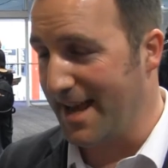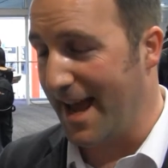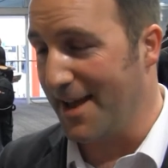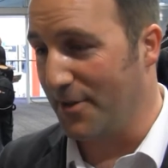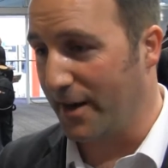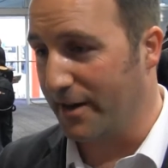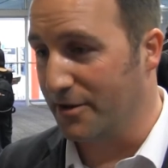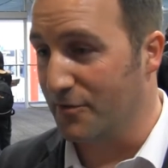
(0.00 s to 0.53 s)
to
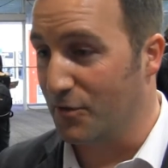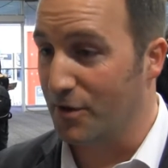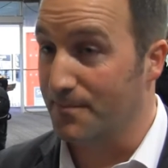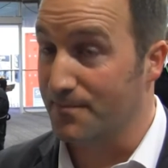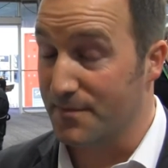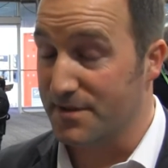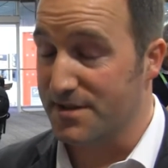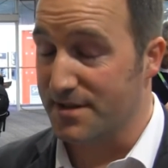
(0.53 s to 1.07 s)
hand that over
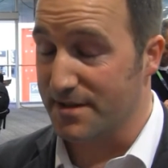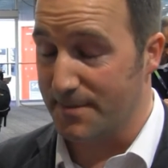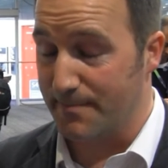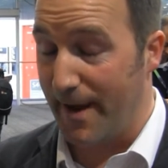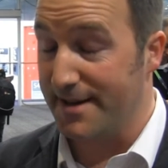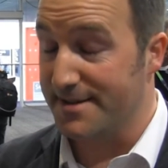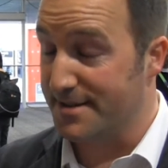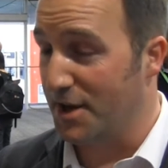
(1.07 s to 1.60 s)

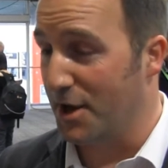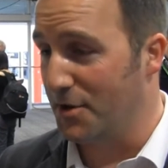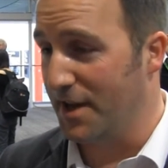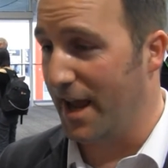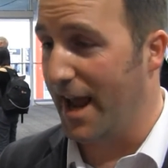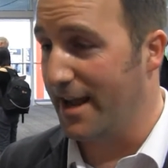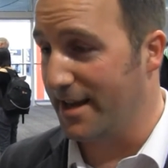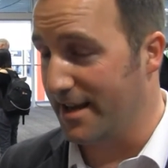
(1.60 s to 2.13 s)
back to the
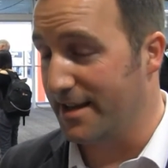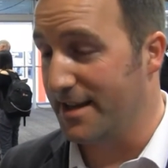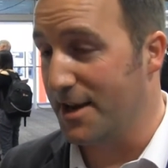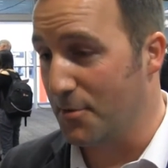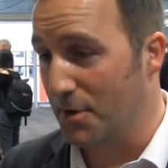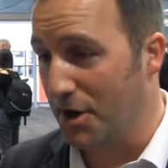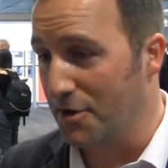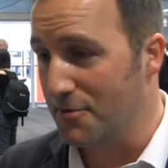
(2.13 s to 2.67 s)
ODA a
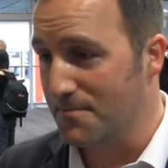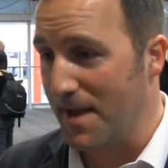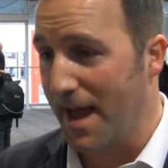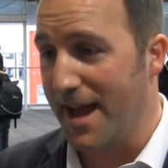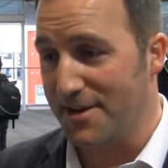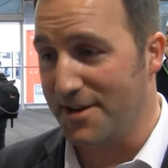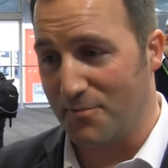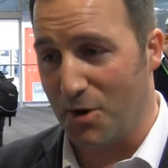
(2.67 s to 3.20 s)
year ago,
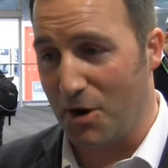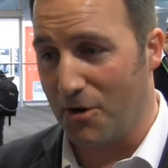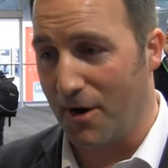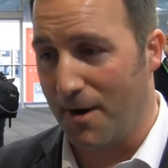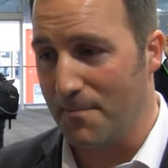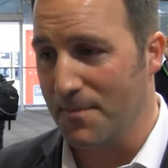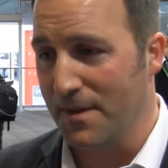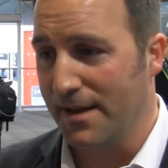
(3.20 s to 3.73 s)
ahead of
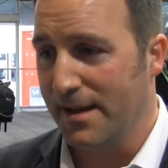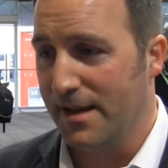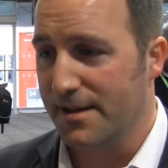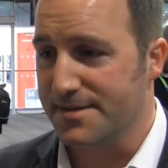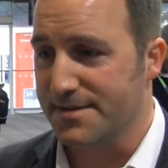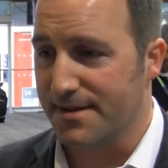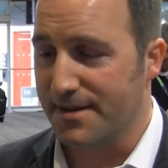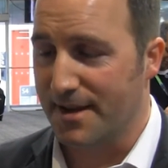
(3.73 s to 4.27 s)
programme.
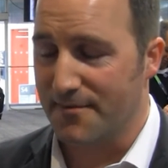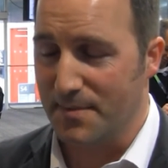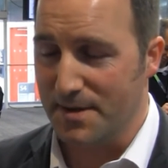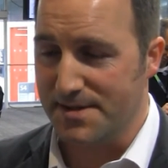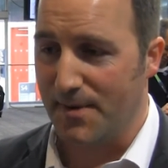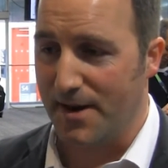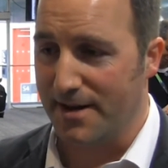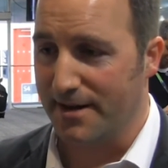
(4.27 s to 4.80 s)
So they've
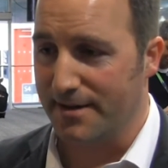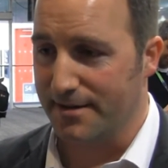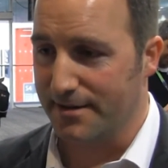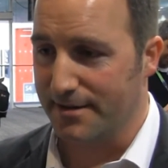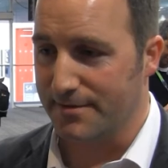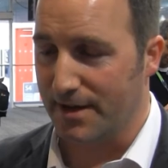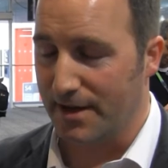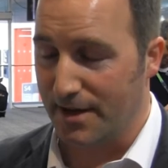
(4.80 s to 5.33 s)
been
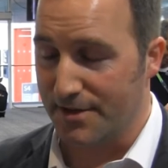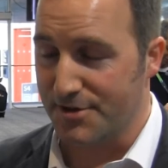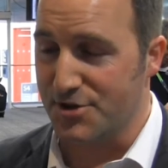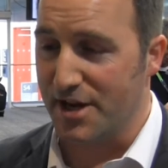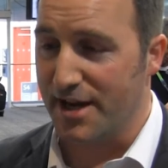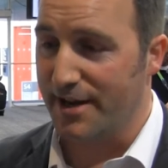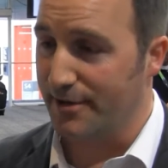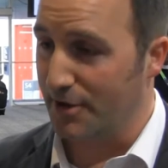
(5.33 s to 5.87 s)
spending the
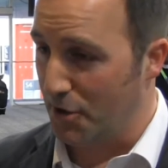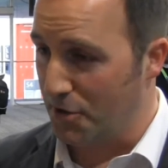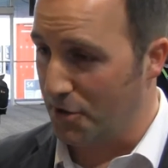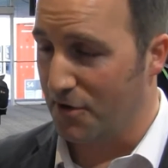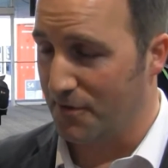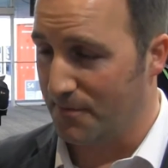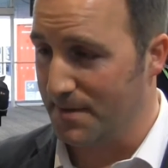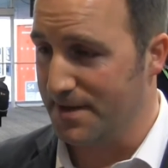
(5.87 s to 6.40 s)
last year,
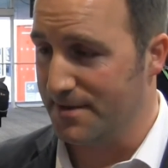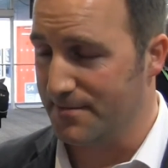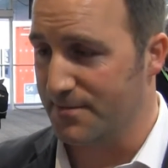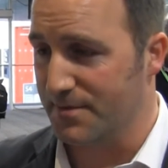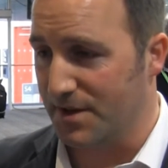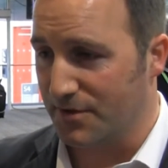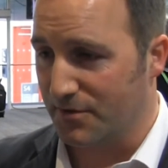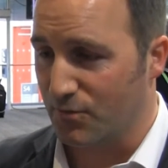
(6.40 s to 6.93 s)
LOCOG have been
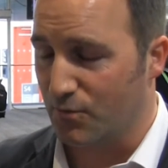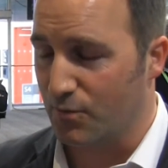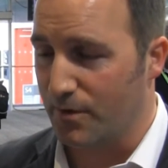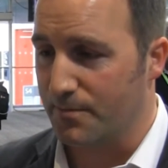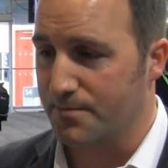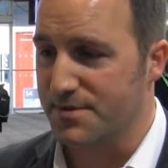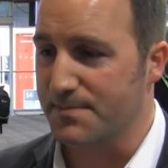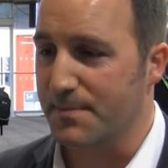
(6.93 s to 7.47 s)

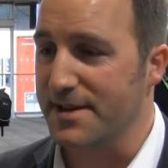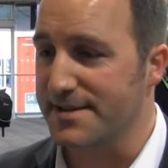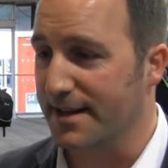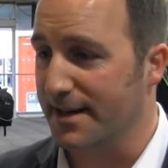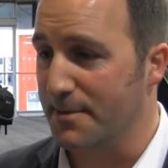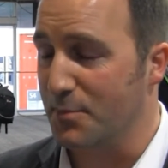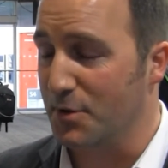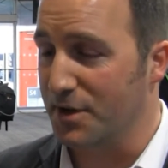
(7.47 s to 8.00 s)

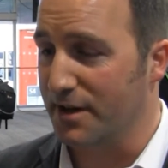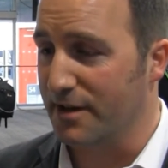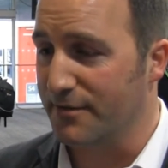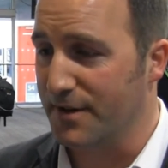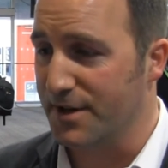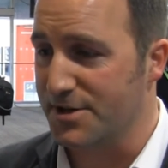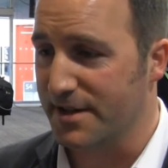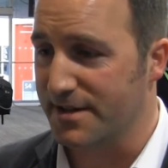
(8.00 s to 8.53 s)
basically putting the
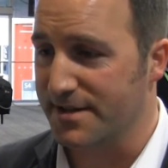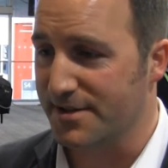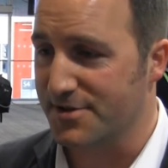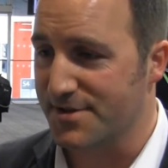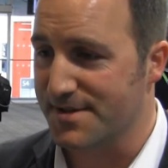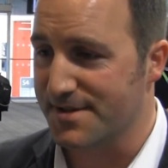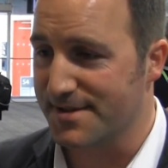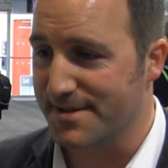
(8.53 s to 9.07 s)
finishing
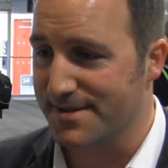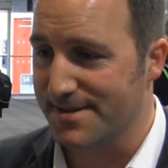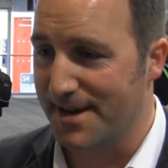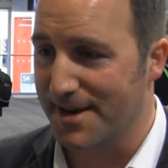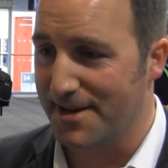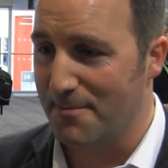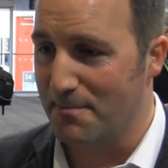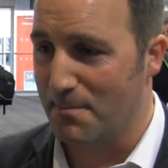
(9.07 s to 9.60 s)
touches to the
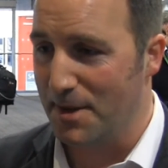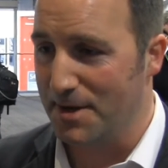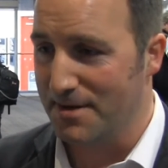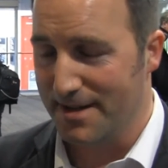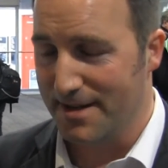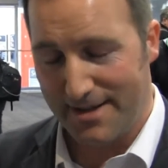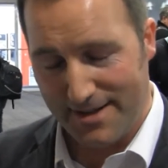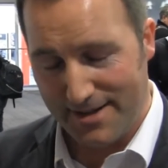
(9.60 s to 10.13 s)
stadium. But
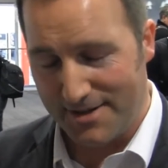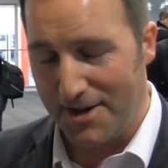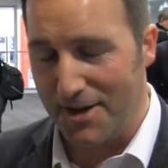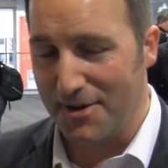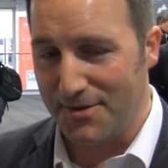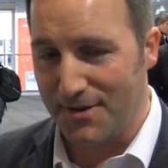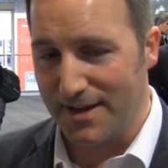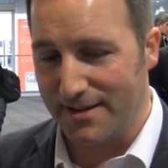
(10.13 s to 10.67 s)

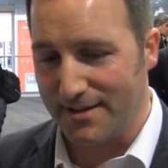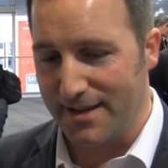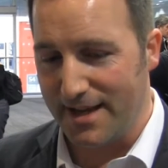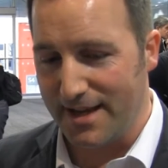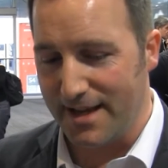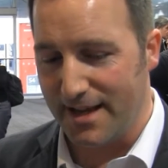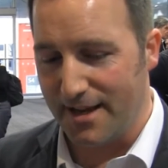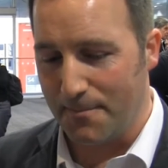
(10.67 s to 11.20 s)
no, I think
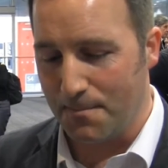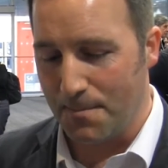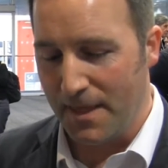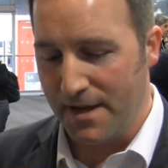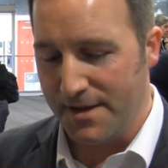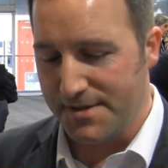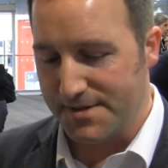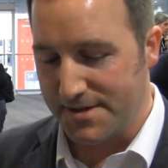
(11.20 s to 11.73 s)
the
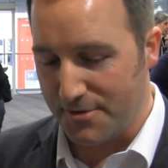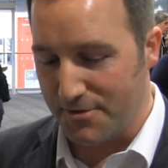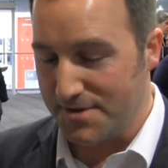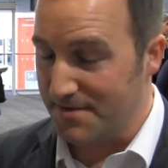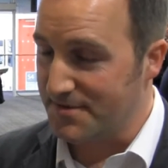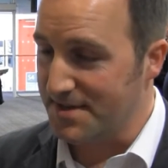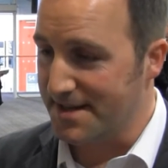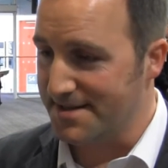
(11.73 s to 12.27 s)

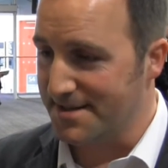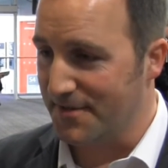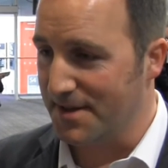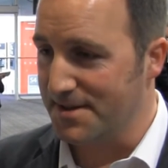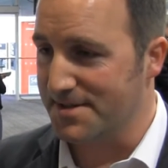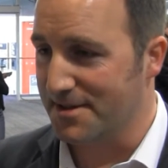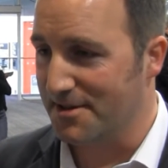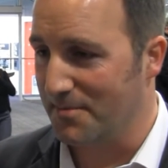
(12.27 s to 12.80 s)
series of test
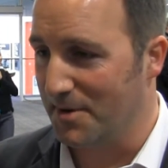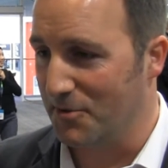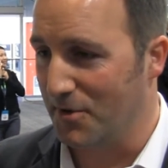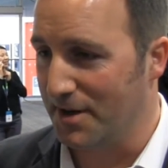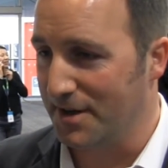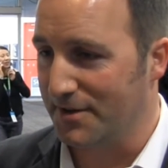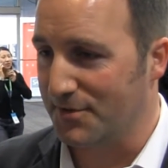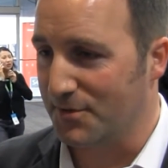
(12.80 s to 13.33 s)
events that have been
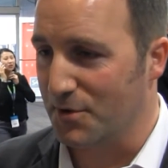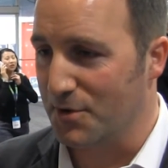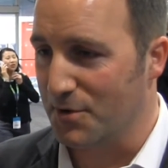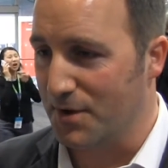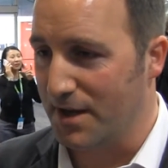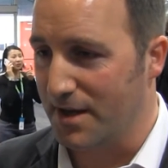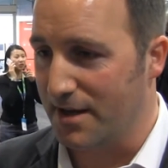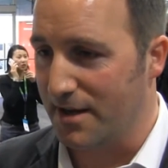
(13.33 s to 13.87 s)
running
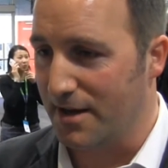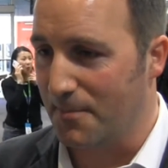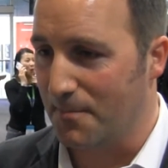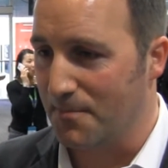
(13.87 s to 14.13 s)
through the